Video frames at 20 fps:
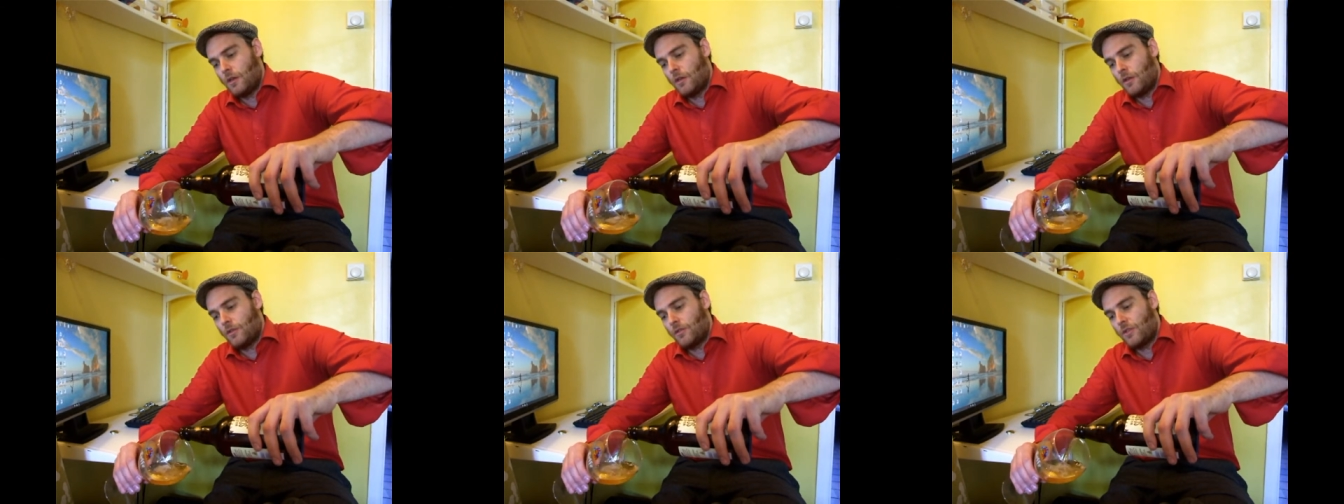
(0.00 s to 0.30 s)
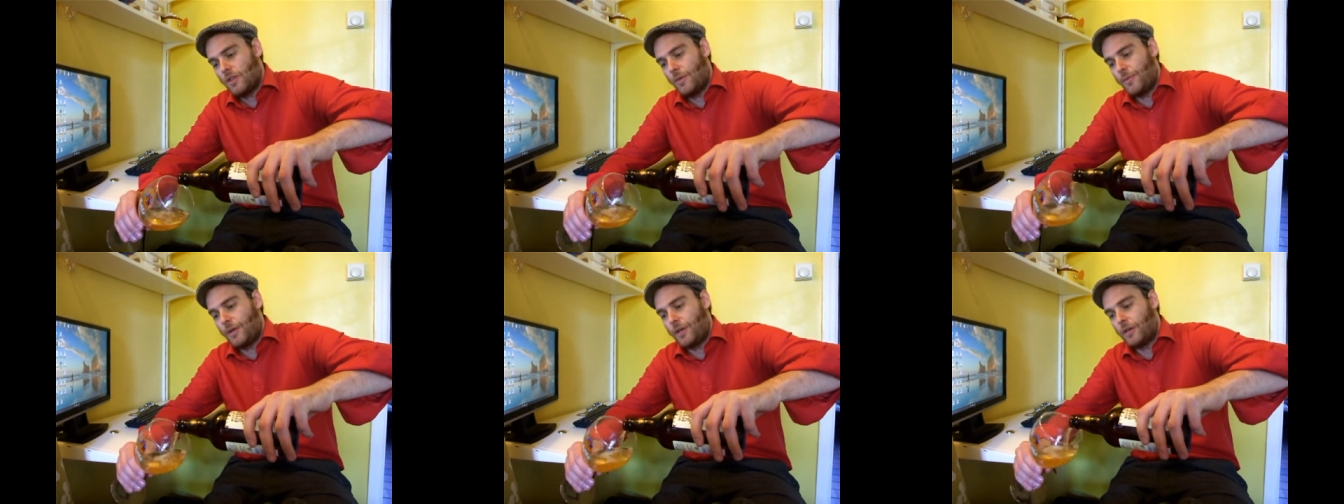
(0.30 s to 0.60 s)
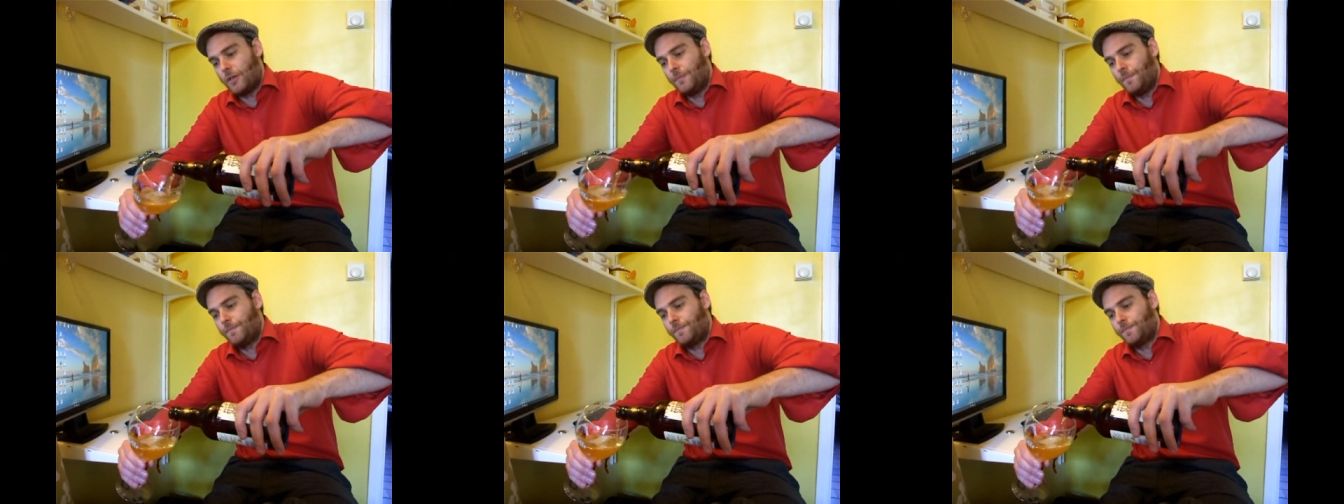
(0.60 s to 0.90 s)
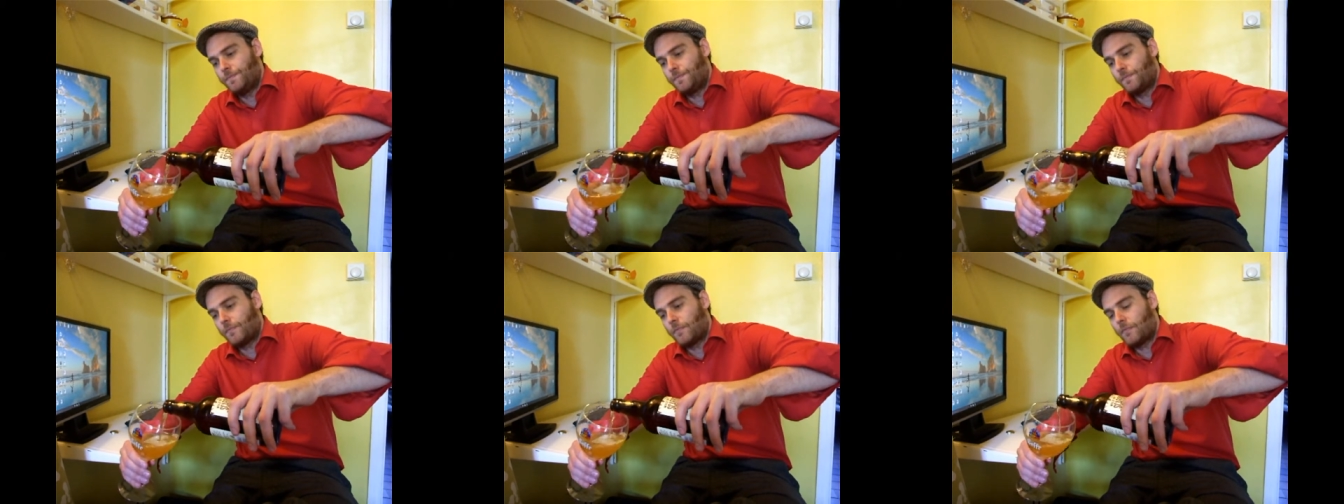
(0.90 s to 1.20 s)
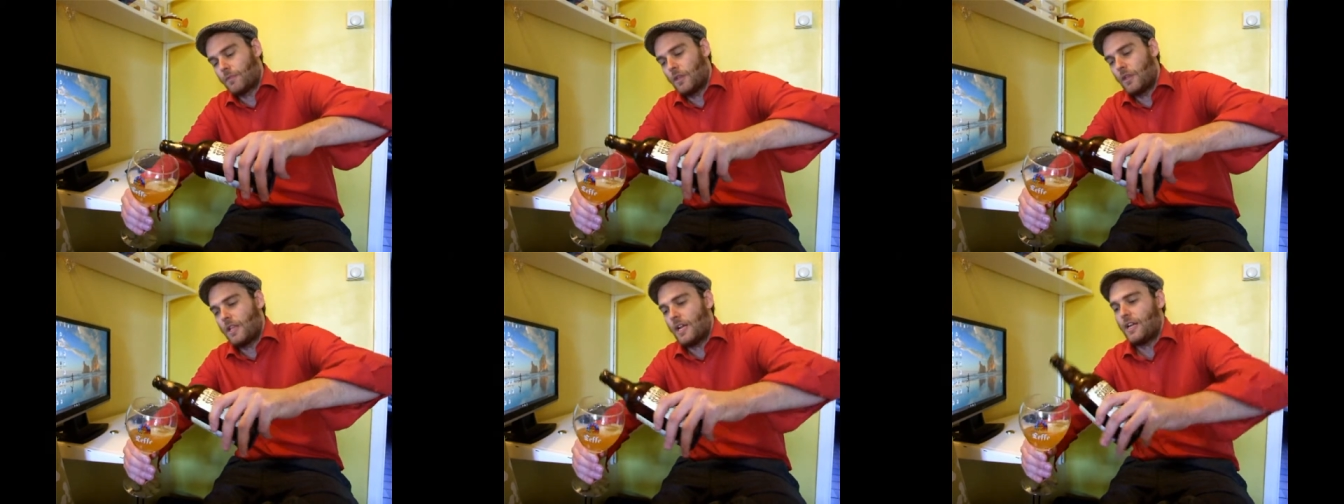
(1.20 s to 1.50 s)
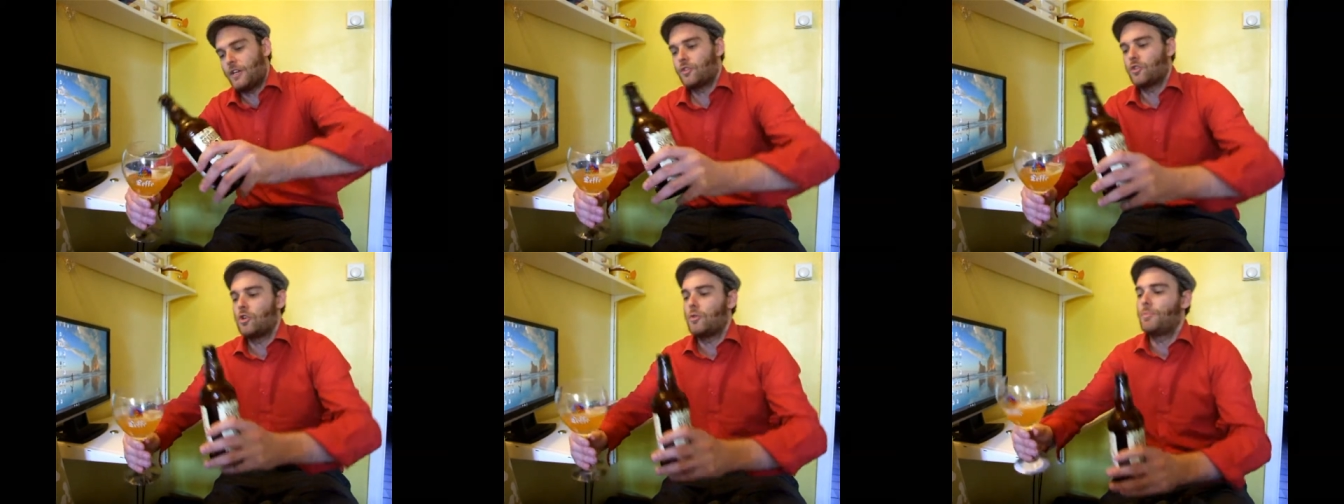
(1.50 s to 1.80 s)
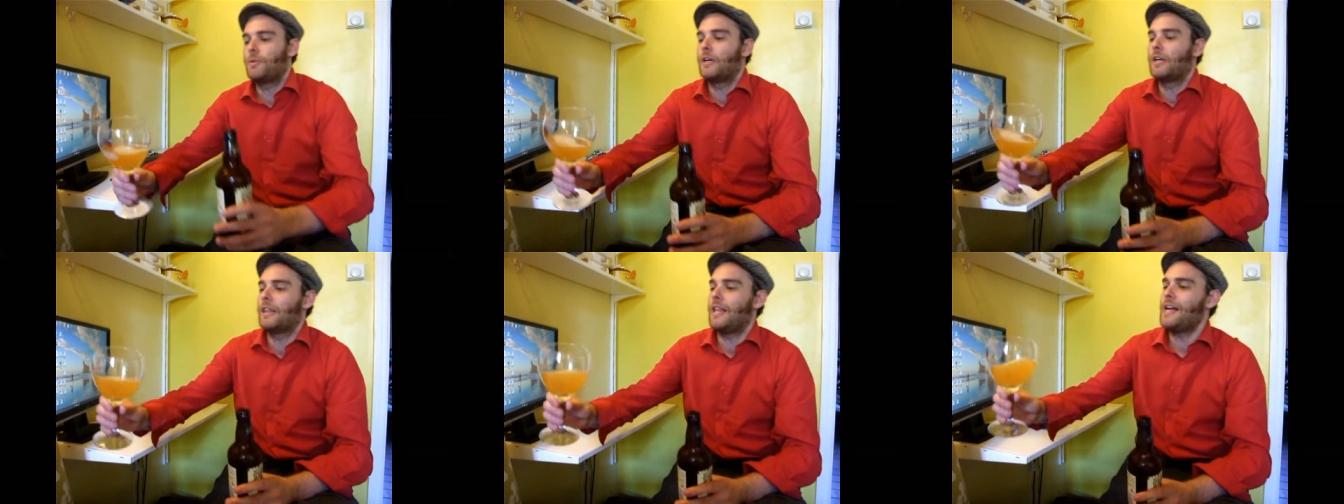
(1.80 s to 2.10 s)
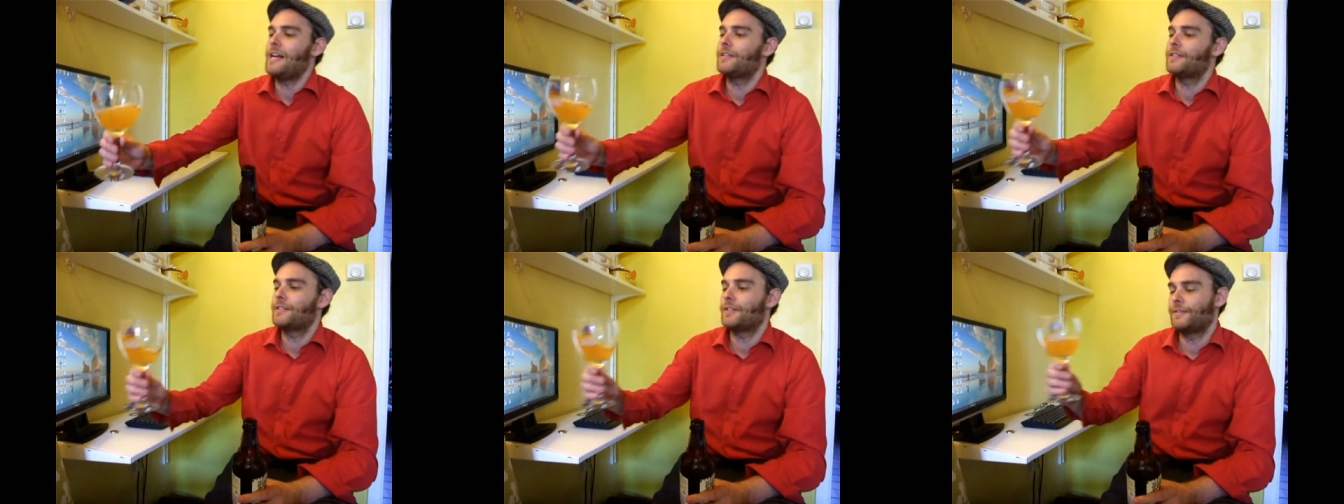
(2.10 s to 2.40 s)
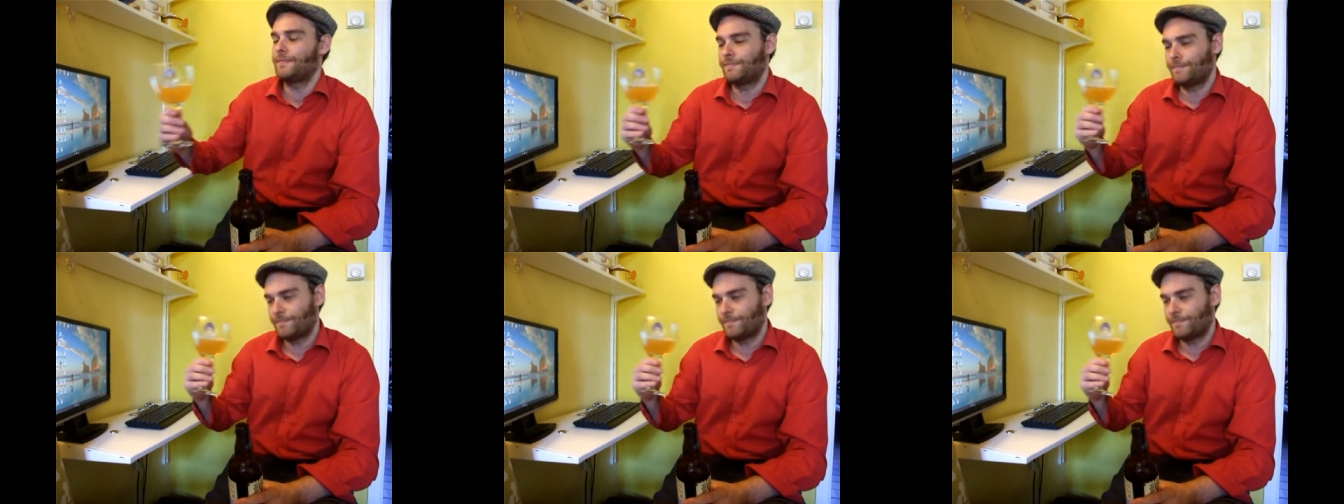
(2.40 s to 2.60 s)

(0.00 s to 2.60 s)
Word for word: So there we go. Nice open glass.